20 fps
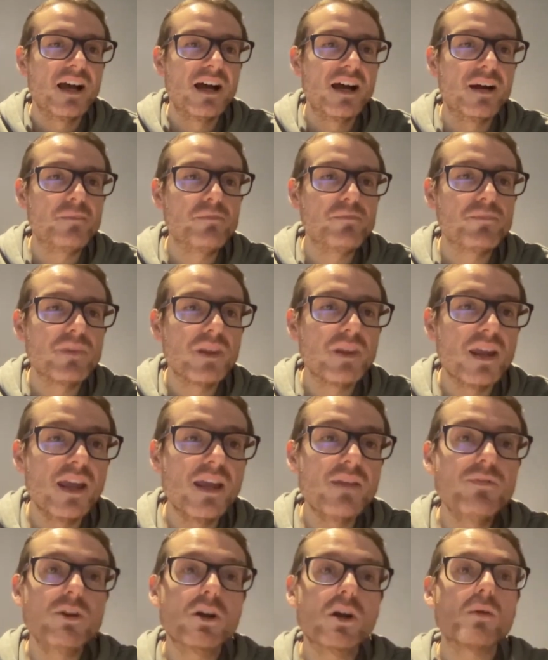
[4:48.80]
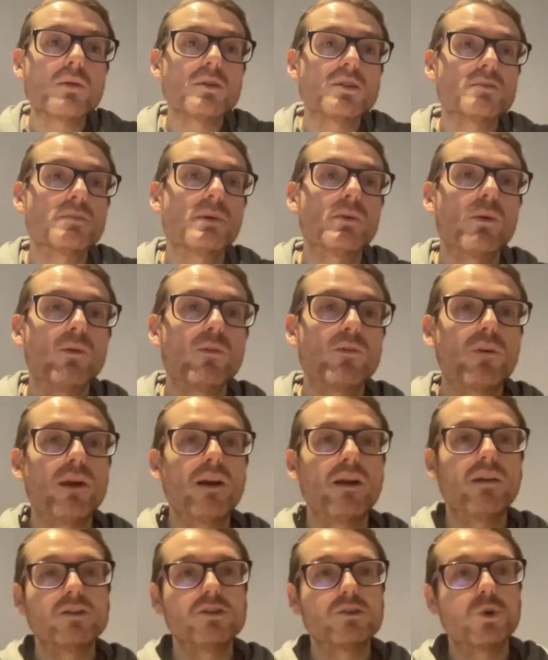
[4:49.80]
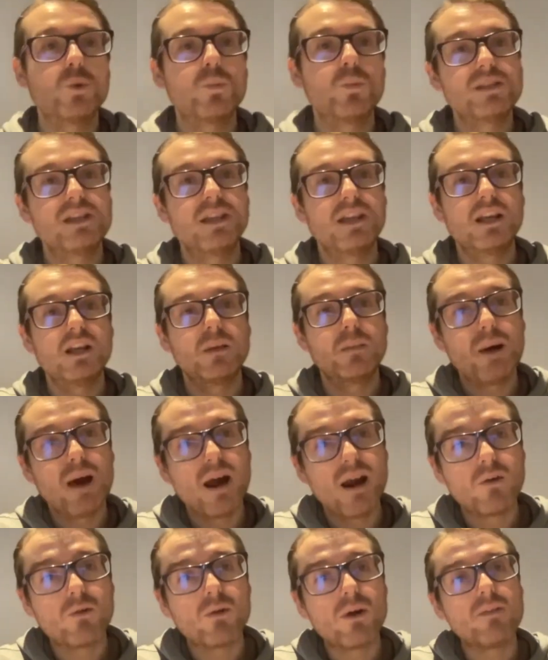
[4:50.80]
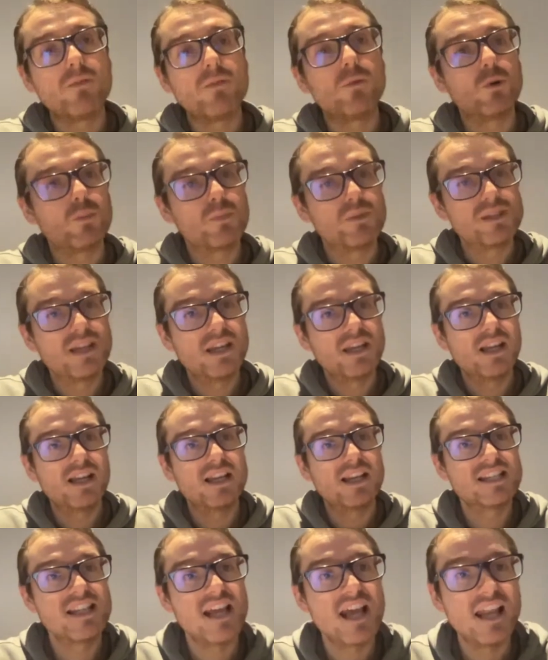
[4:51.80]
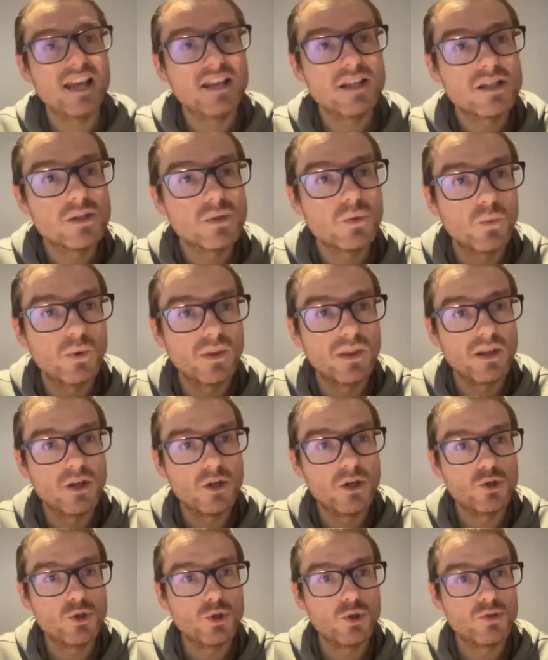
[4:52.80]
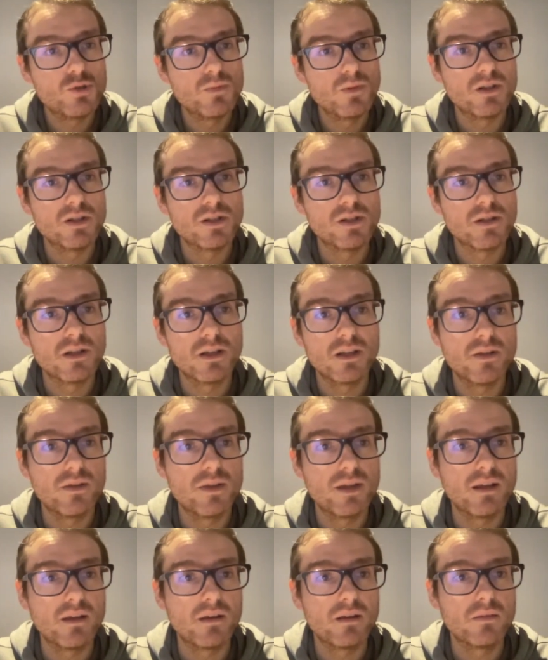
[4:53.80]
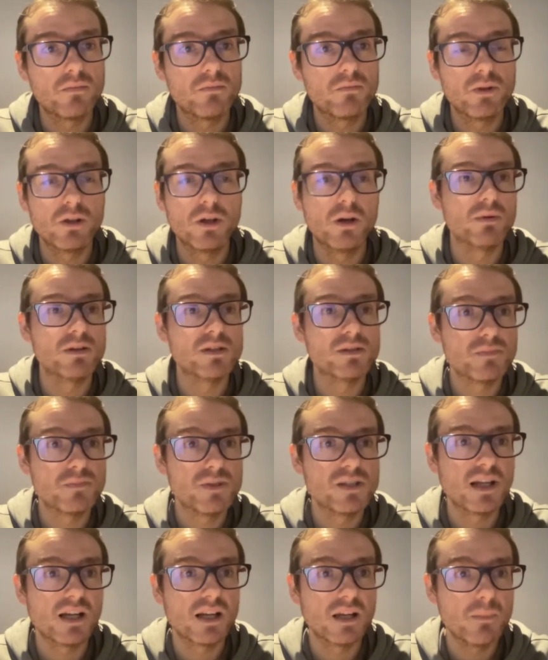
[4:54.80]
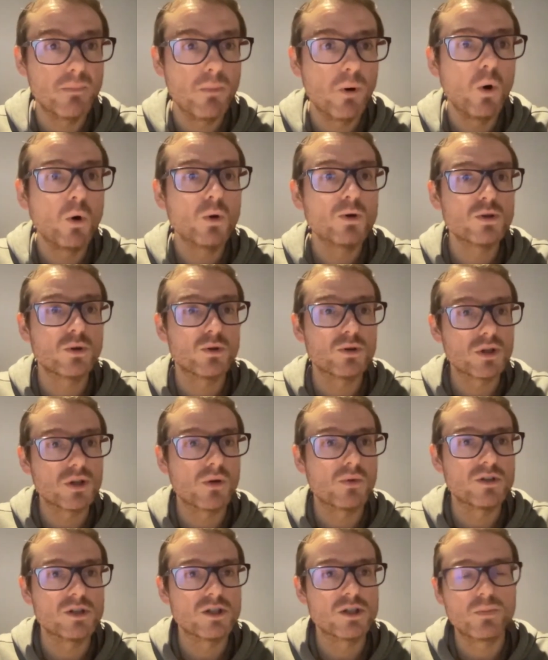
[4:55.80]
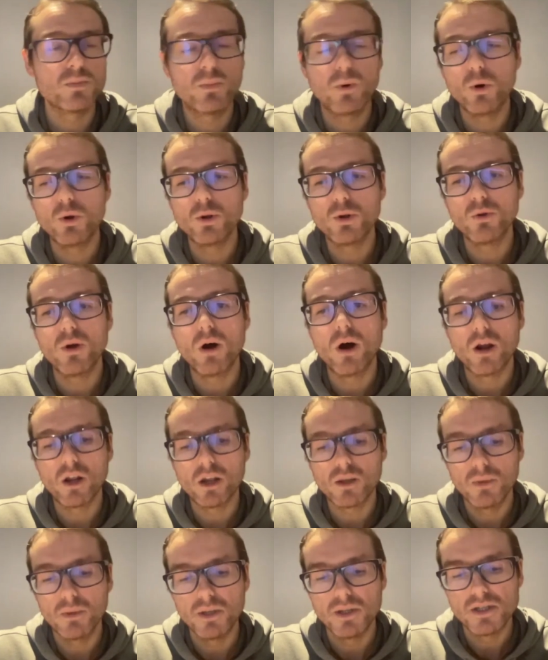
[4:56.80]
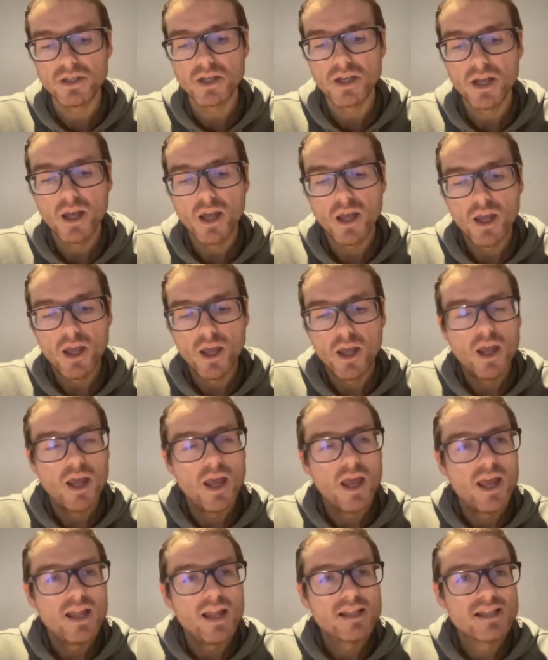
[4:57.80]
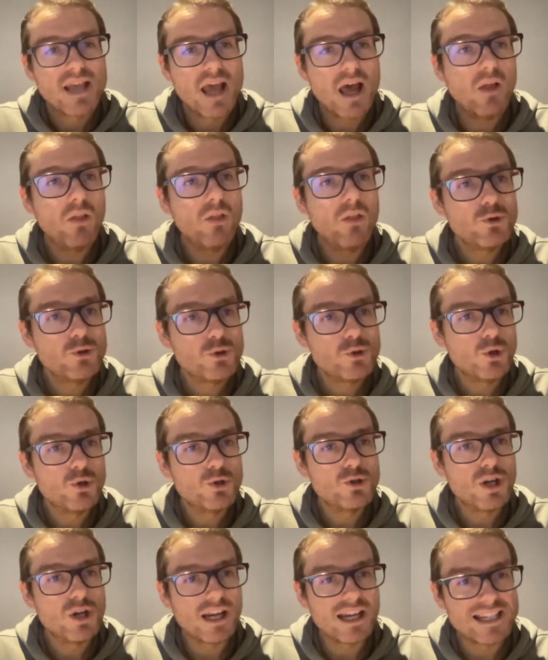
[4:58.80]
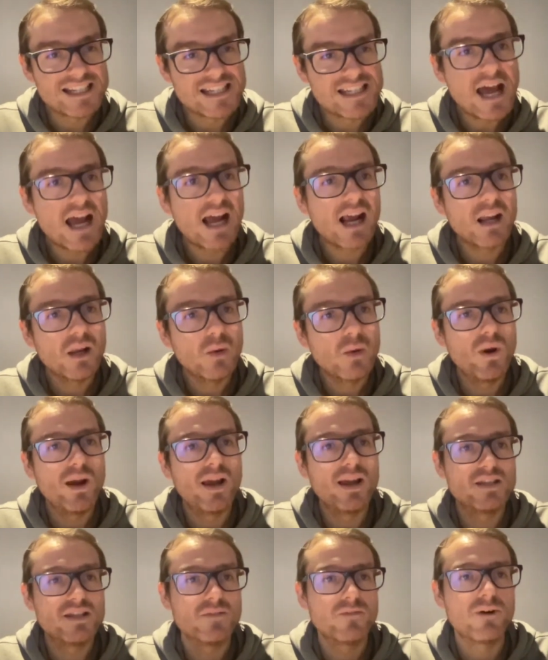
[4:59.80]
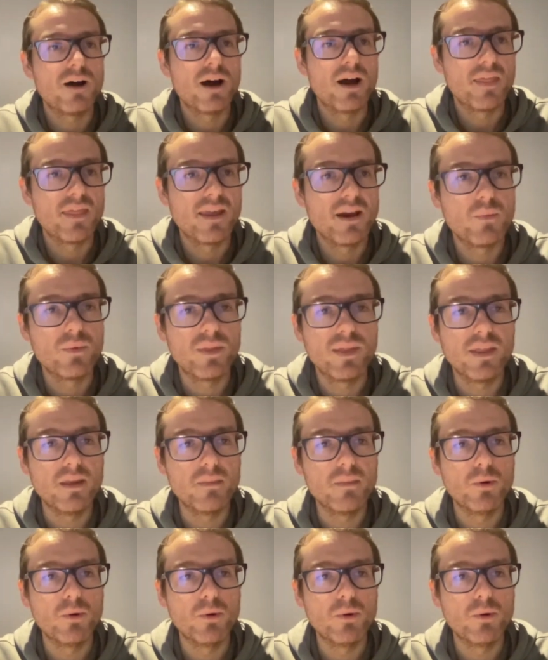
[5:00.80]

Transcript: And if you're going to be referring to a particular paragraph or a particular sentence within a judgment that you think, you know, is particularly important or is going to support your argument, tell the judge exactly where to find that within the